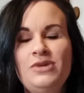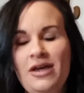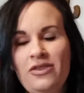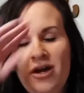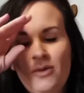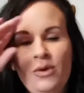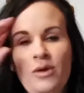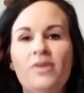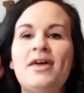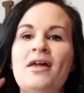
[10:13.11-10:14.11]
I thought it went
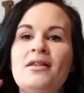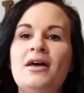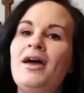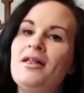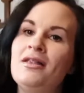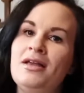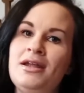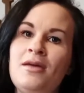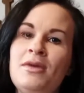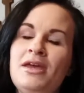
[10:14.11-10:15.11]
with Ella and
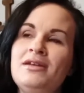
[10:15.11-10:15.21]
Emmett.